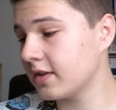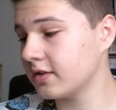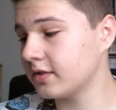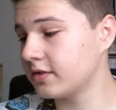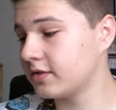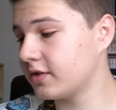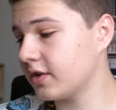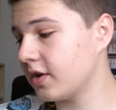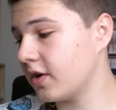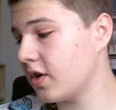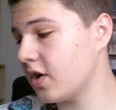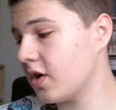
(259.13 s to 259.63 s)

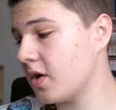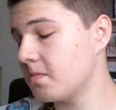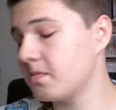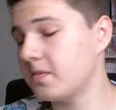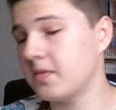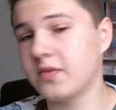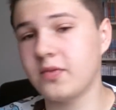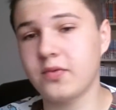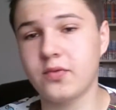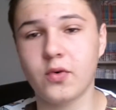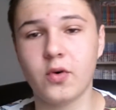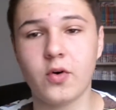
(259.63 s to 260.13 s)
So
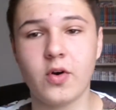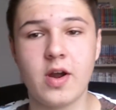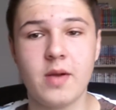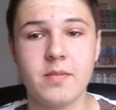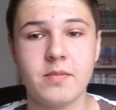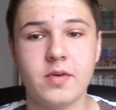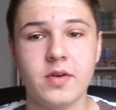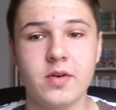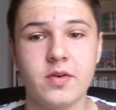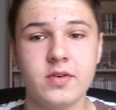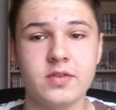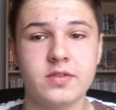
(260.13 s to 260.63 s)
before
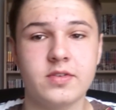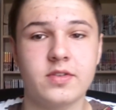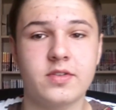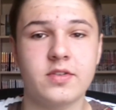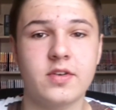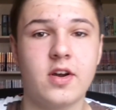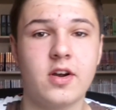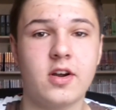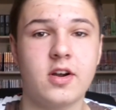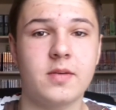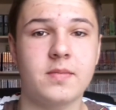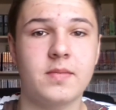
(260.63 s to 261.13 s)
I'm going to
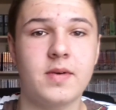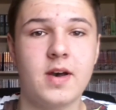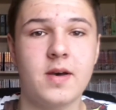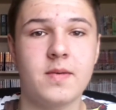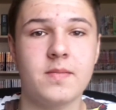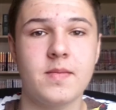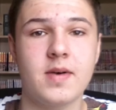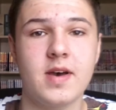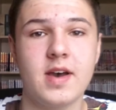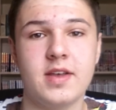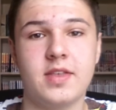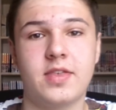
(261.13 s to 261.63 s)
talk
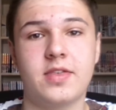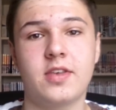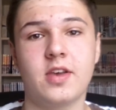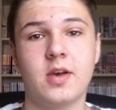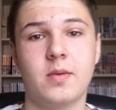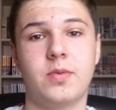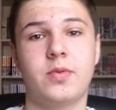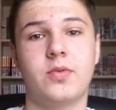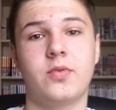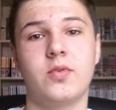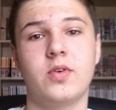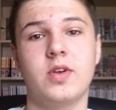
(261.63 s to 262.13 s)
about my
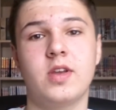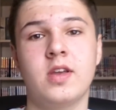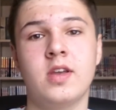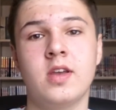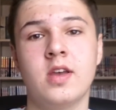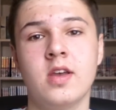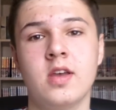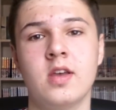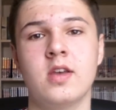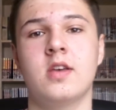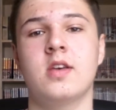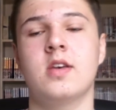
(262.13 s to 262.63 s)
top
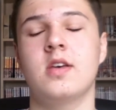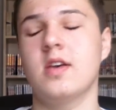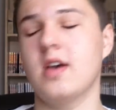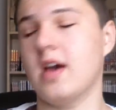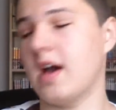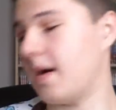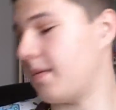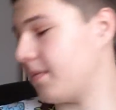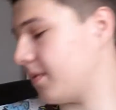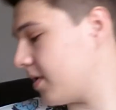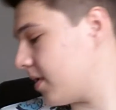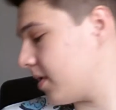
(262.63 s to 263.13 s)
3,
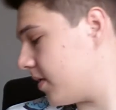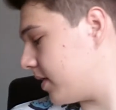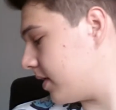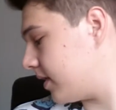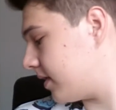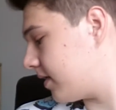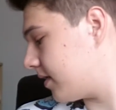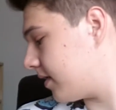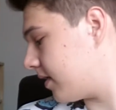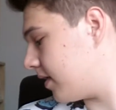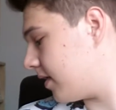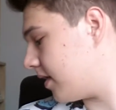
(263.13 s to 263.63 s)
I'm
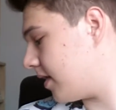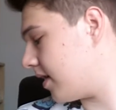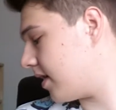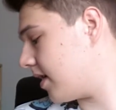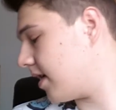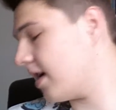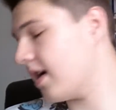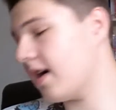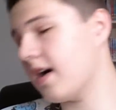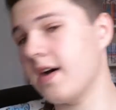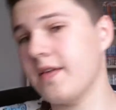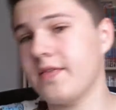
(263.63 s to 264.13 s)
going
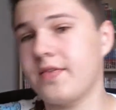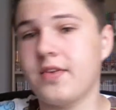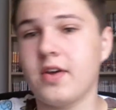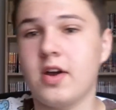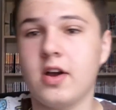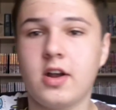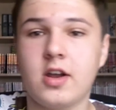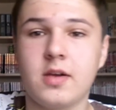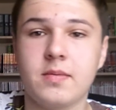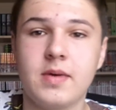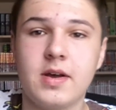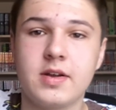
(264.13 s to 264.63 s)
to
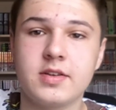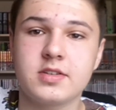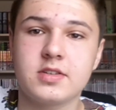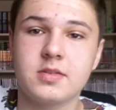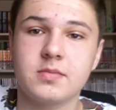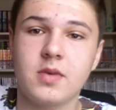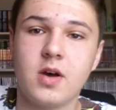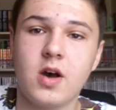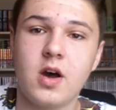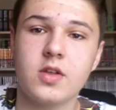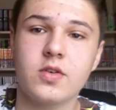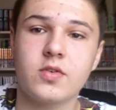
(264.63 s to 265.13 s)
talk about
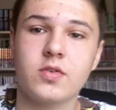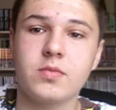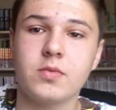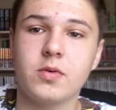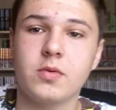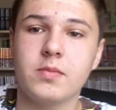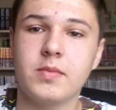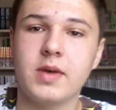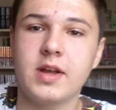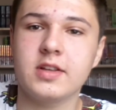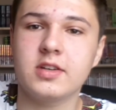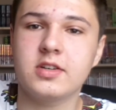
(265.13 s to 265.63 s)
some
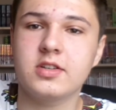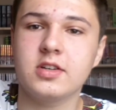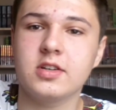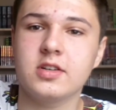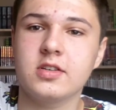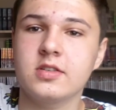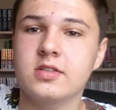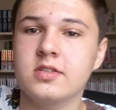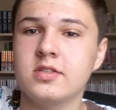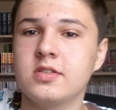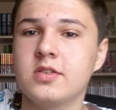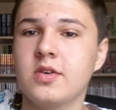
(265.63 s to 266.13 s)
honorable
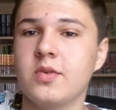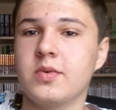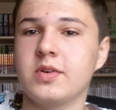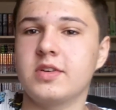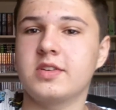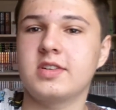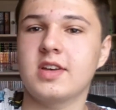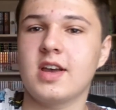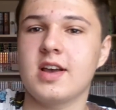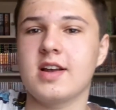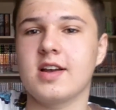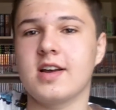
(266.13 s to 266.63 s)
mentions,
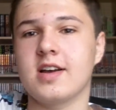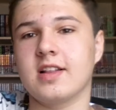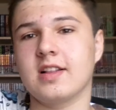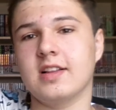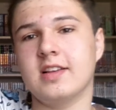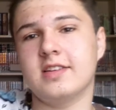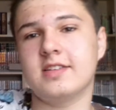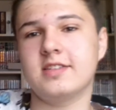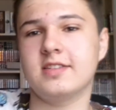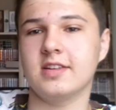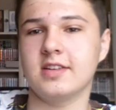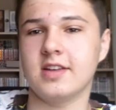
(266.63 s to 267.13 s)
which I got
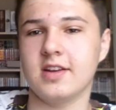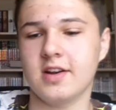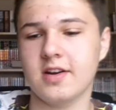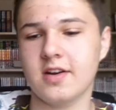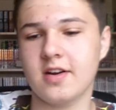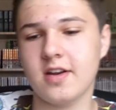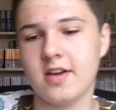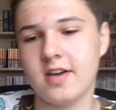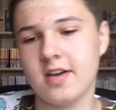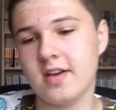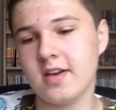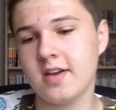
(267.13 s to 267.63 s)
listed
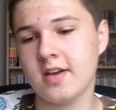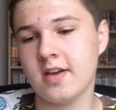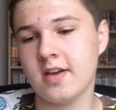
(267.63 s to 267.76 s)
here.